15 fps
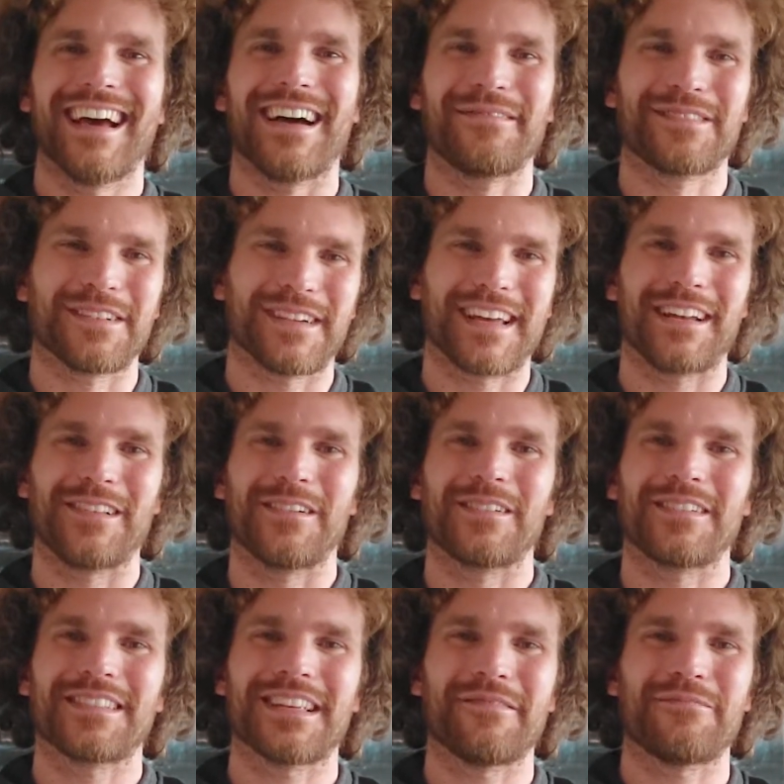Um, so get
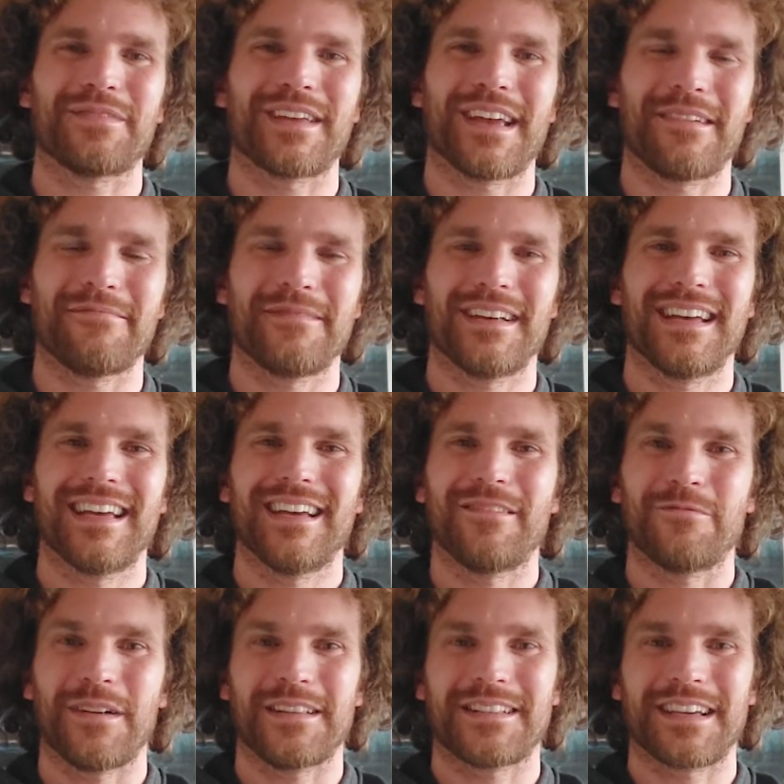along 7 p.m.
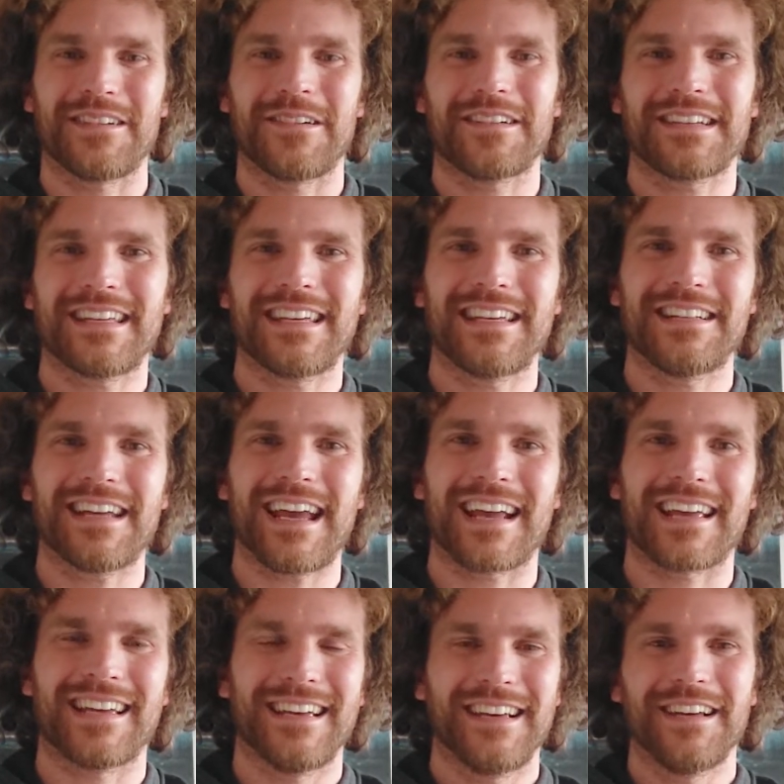Wednesday night to hear Jack.